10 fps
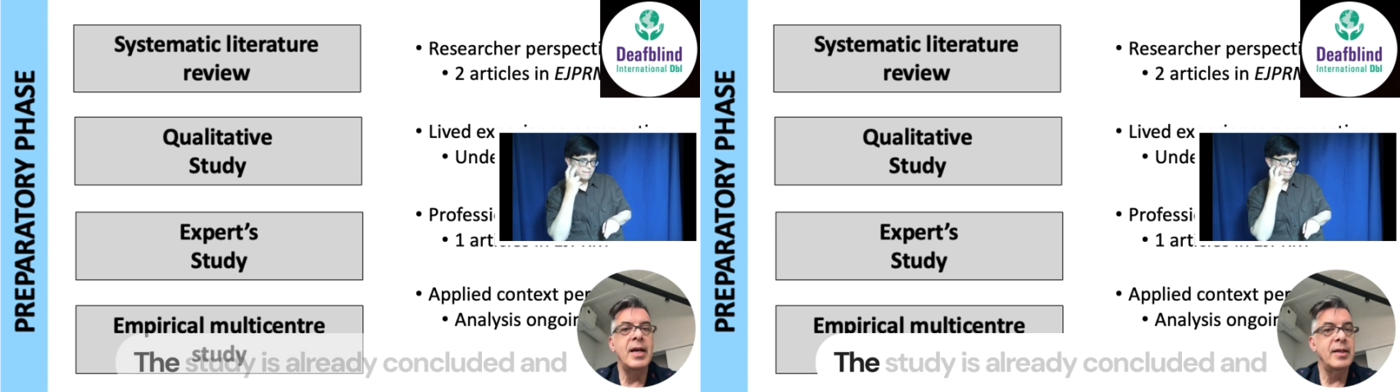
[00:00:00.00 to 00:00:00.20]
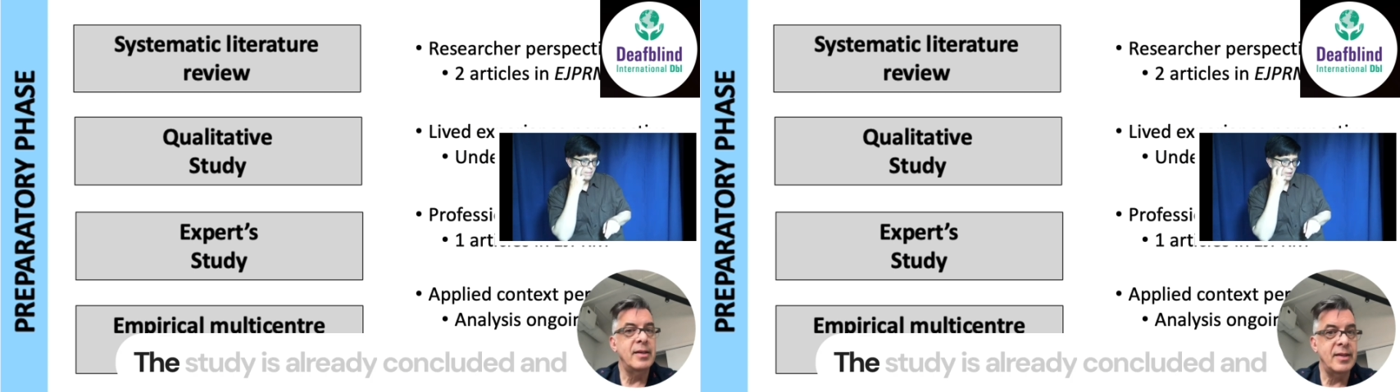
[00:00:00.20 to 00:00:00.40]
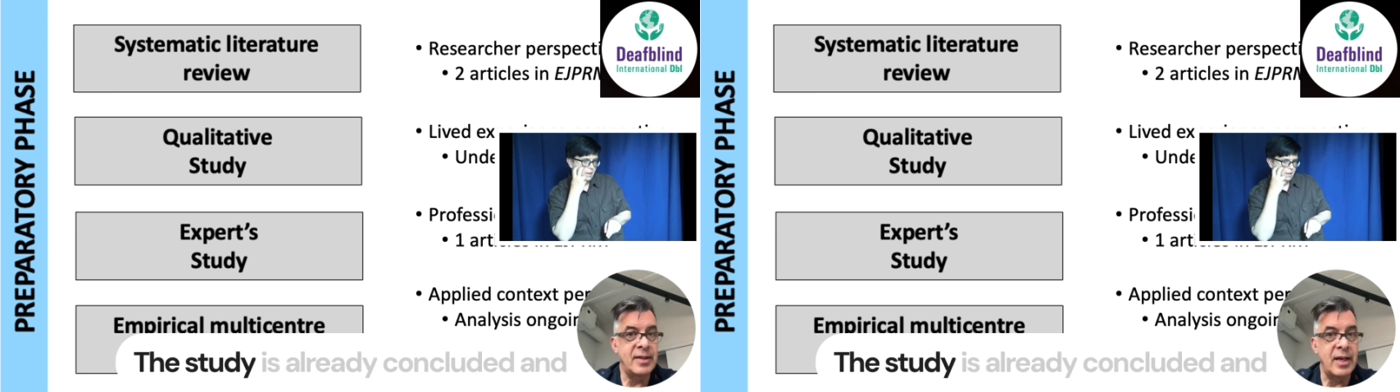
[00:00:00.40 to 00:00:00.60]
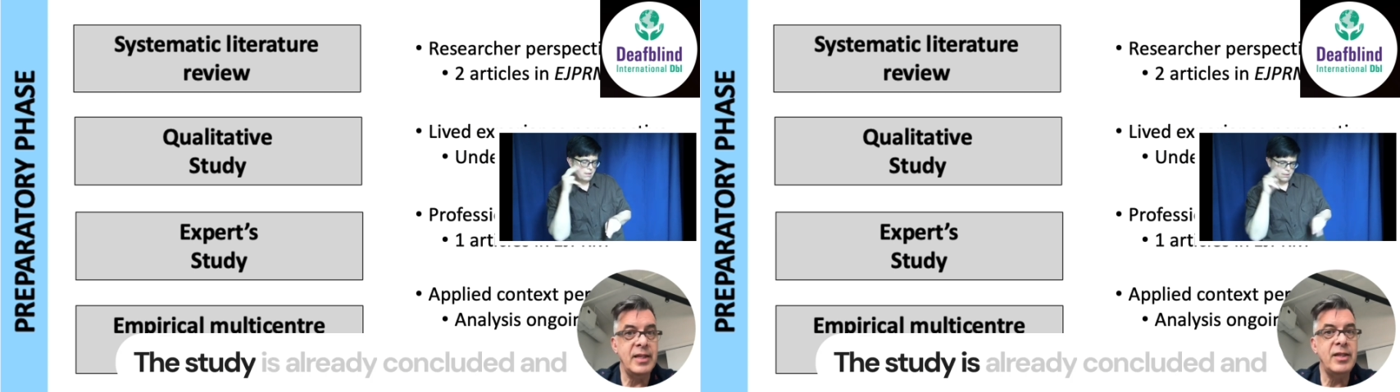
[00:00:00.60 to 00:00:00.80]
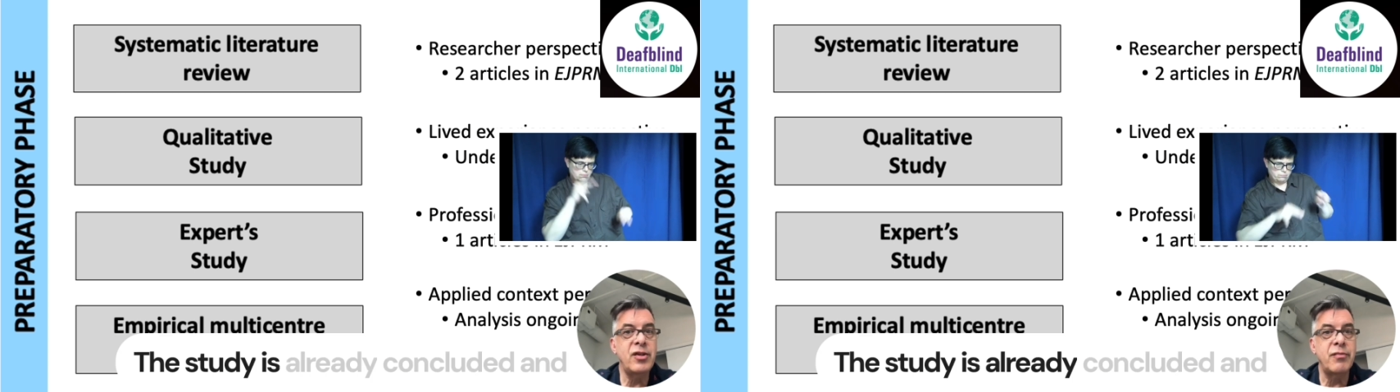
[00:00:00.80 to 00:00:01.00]
The study
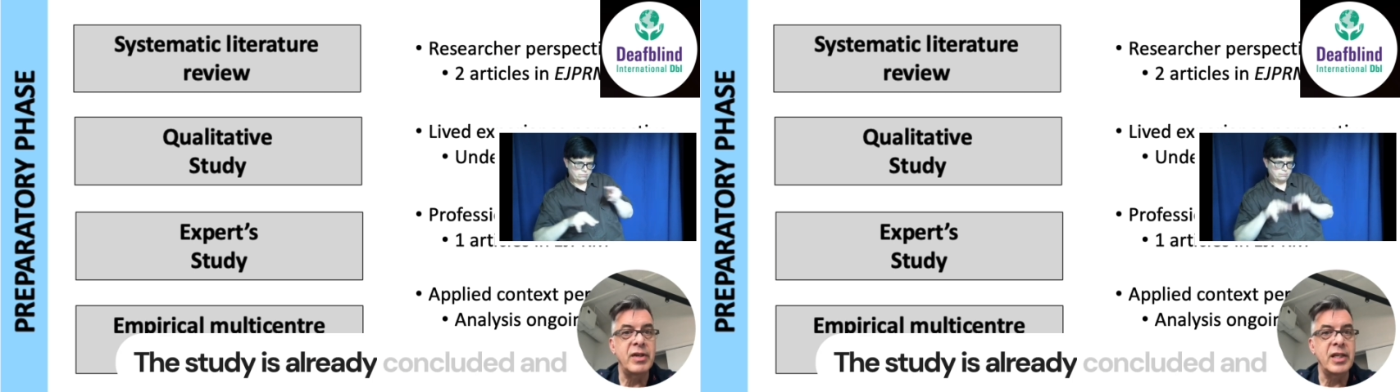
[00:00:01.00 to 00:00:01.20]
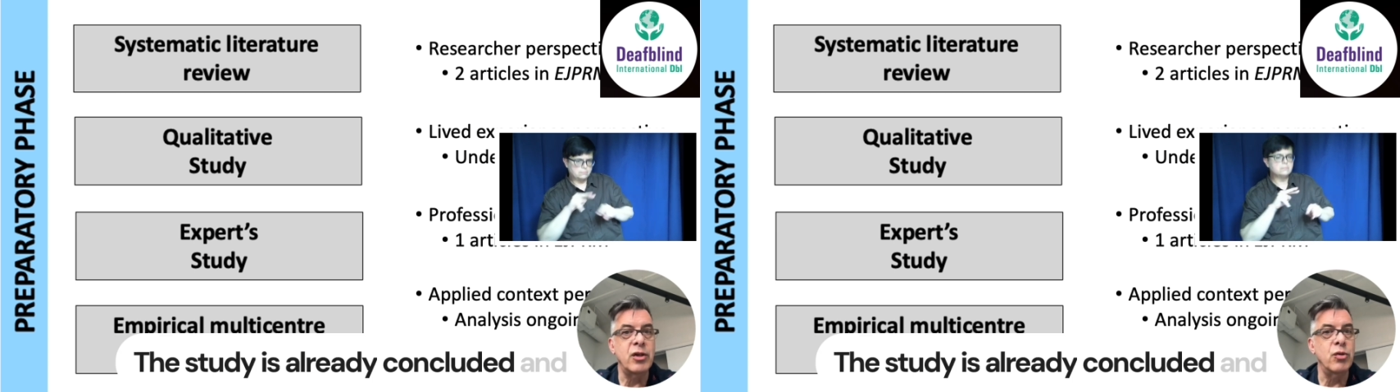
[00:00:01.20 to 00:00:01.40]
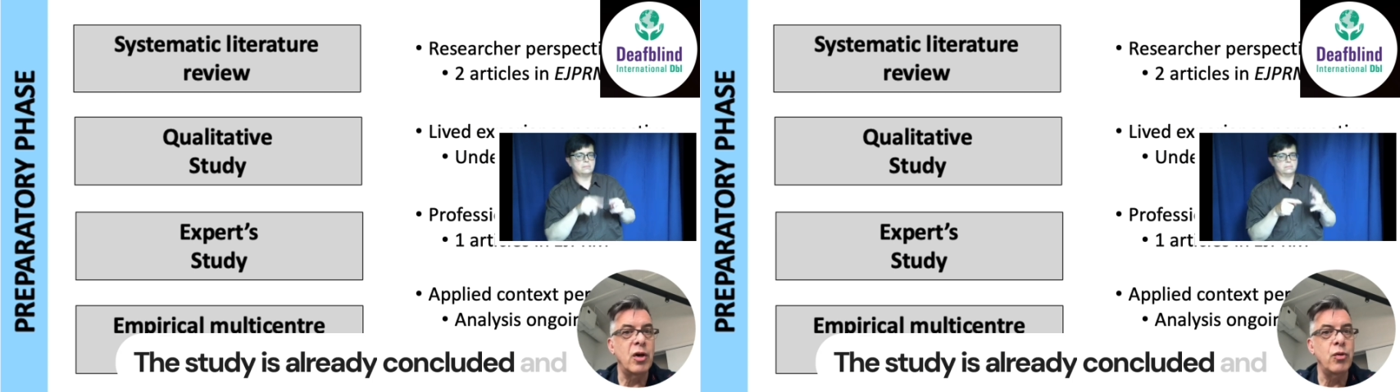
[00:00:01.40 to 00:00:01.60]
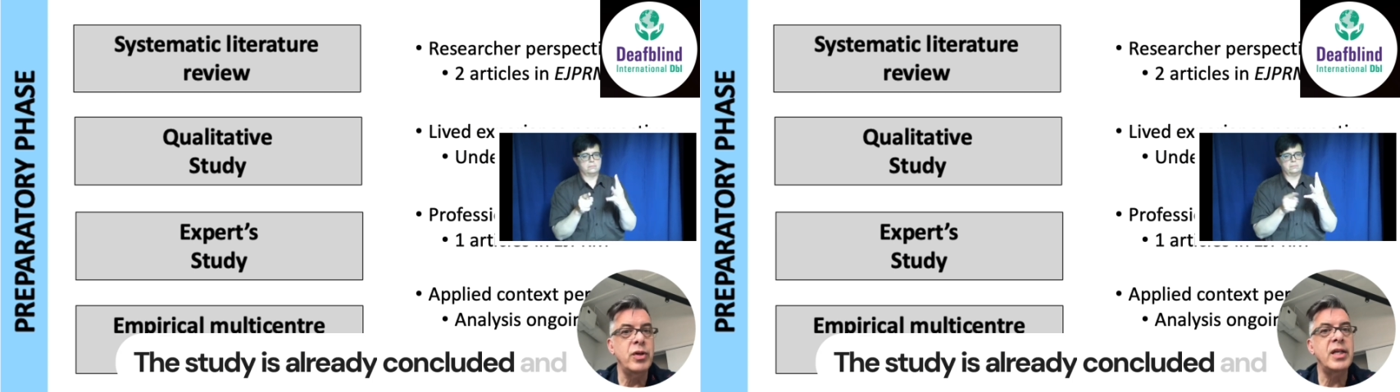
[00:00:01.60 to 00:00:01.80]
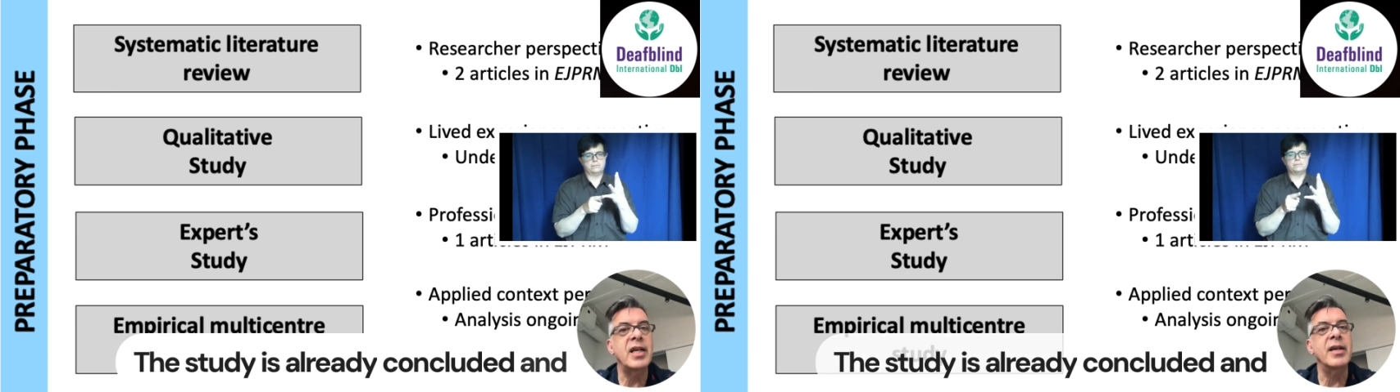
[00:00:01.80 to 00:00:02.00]
is already
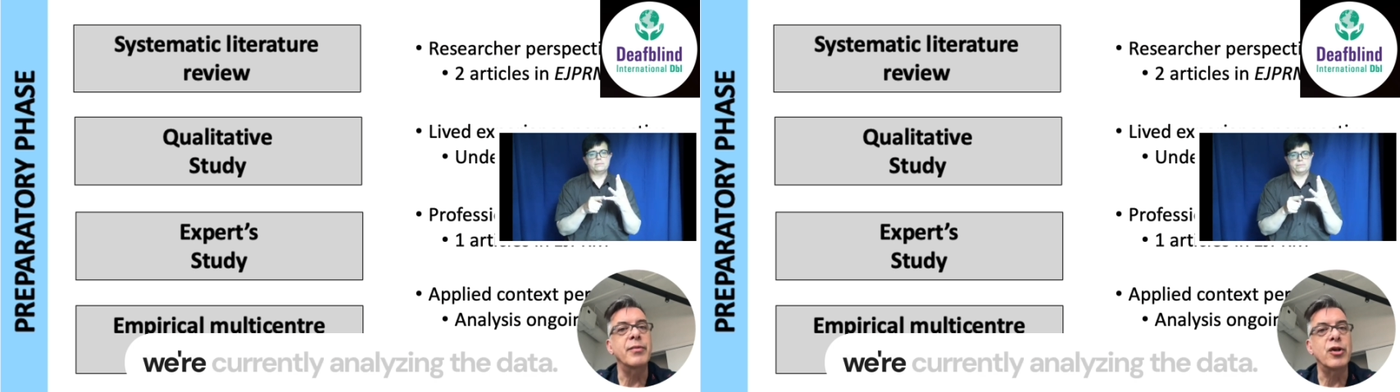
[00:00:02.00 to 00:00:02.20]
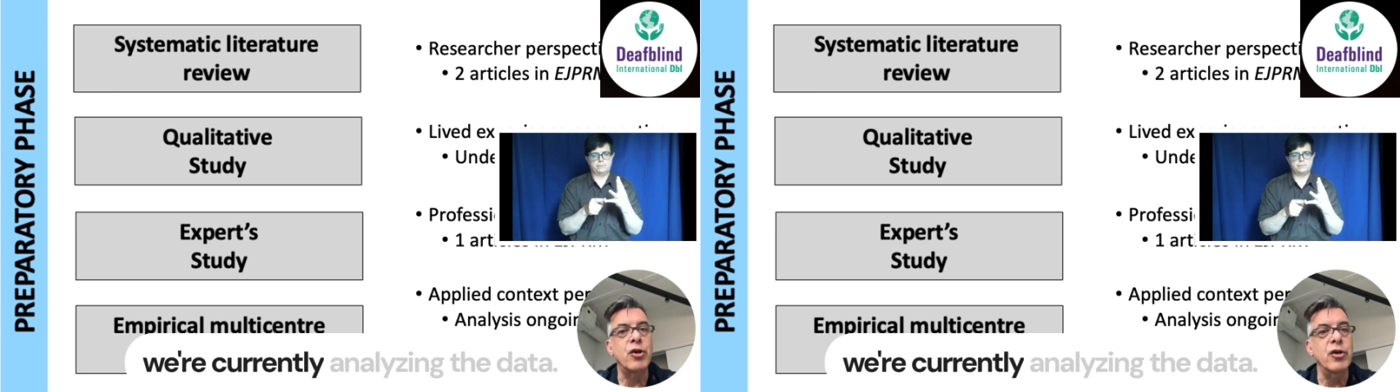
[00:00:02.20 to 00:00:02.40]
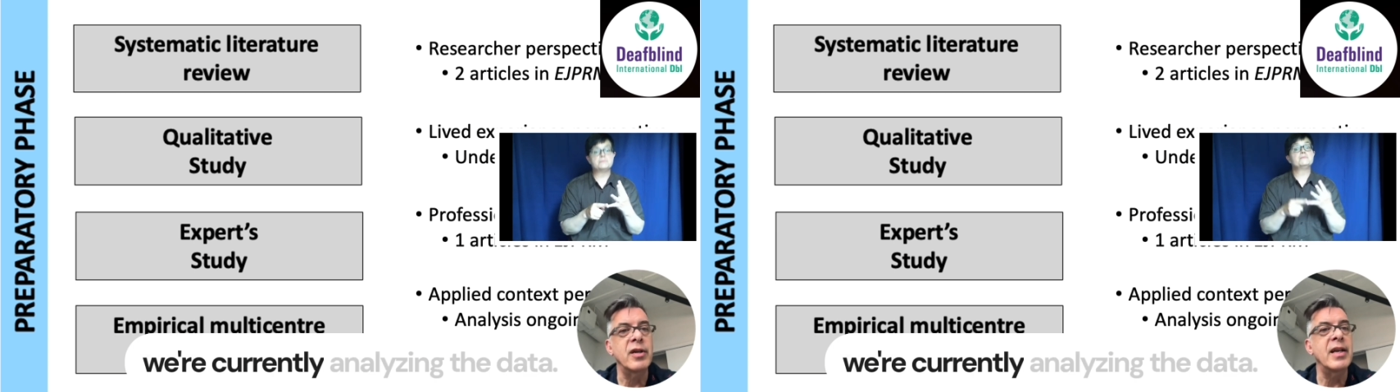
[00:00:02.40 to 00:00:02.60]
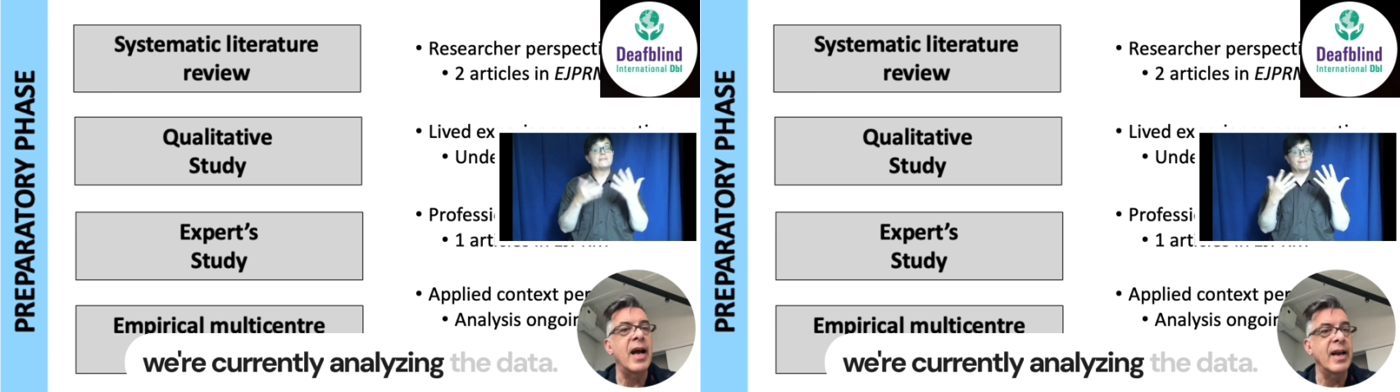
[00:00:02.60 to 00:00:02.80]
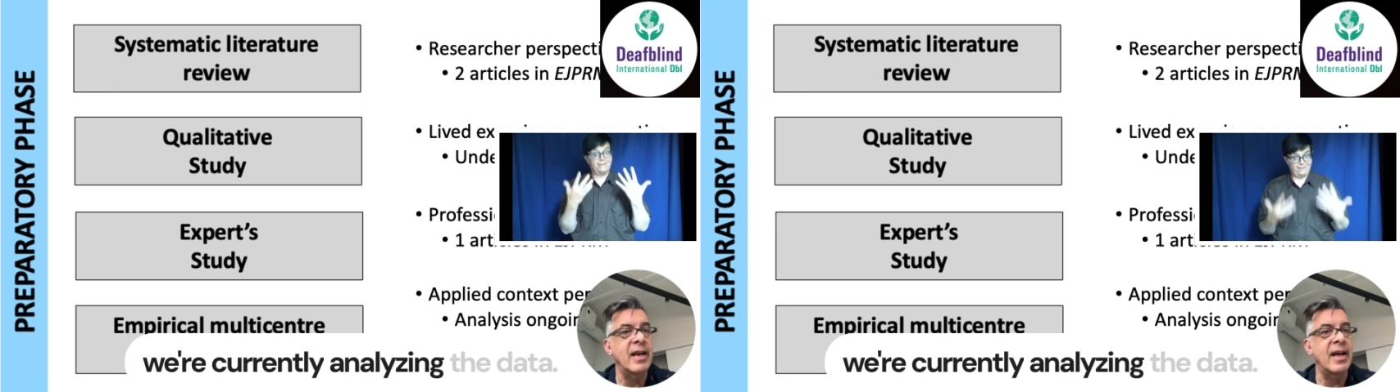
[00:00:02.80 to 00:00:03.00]
concluded and we're currently
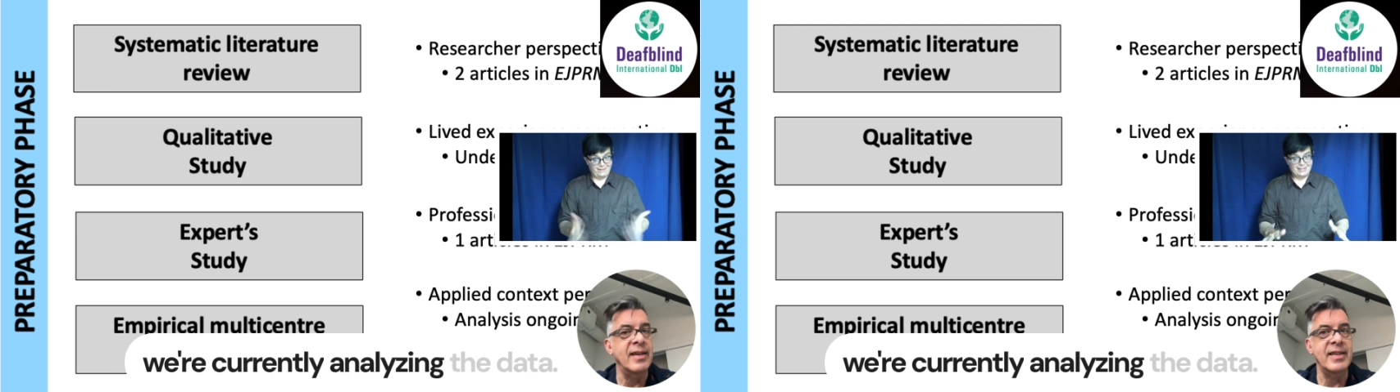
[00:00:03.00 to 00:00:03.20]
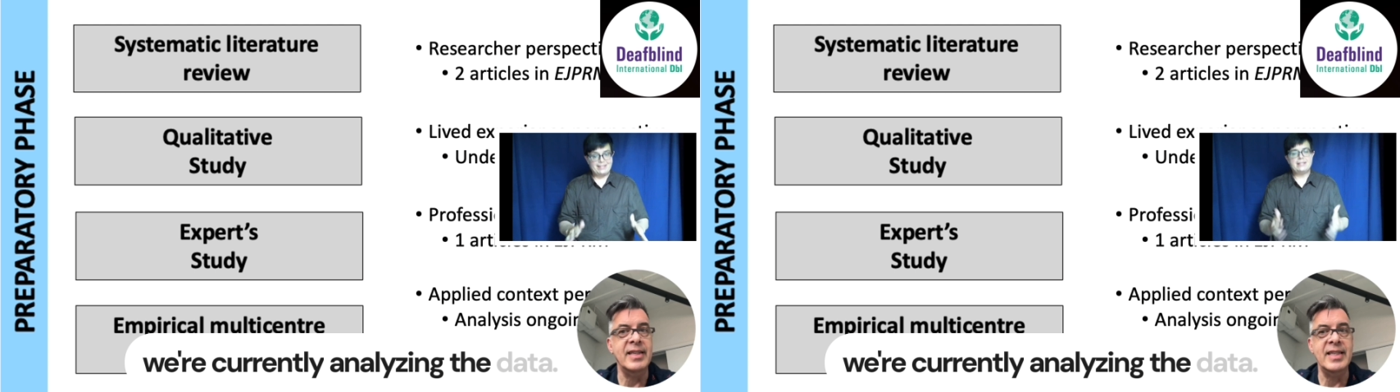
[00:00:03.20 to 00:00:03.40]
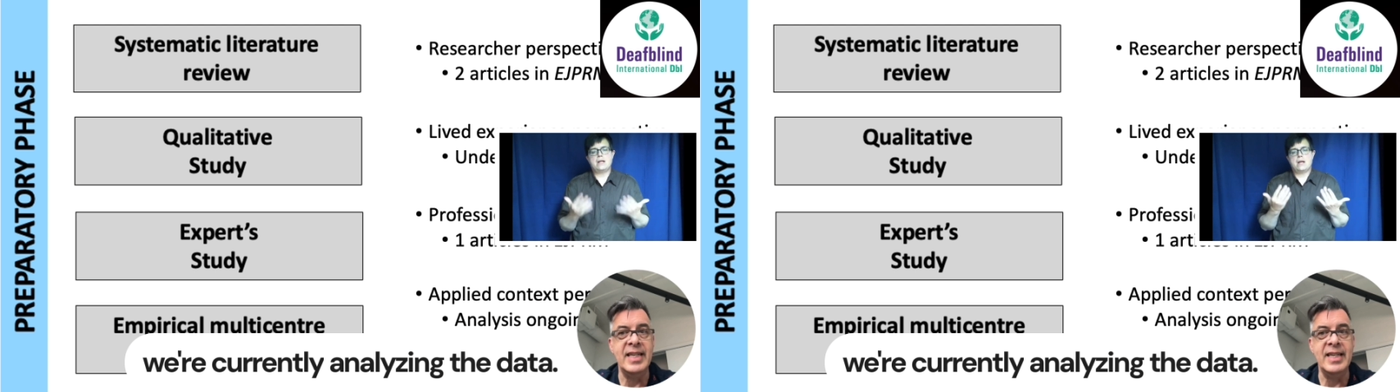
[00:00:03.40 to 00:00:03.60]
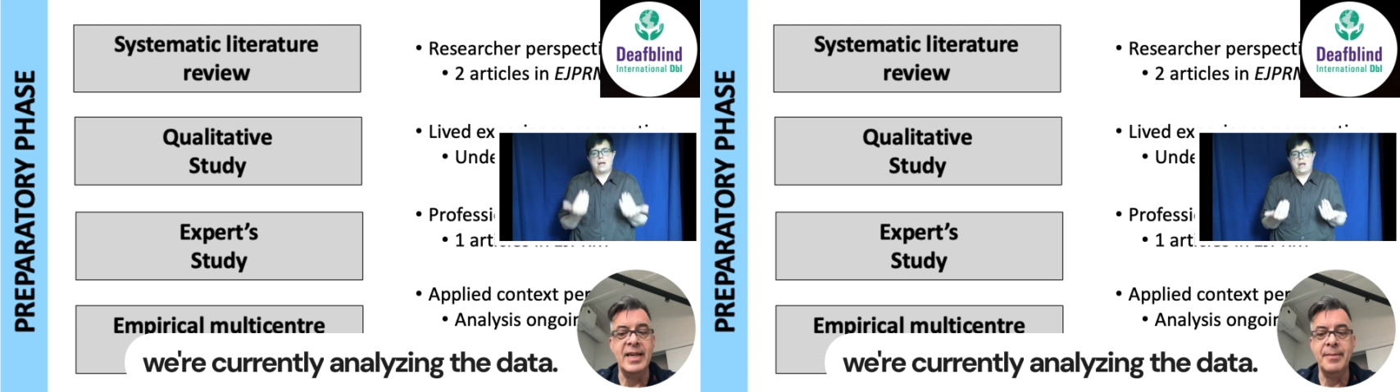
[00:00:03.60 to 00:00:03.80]
analyzing the data.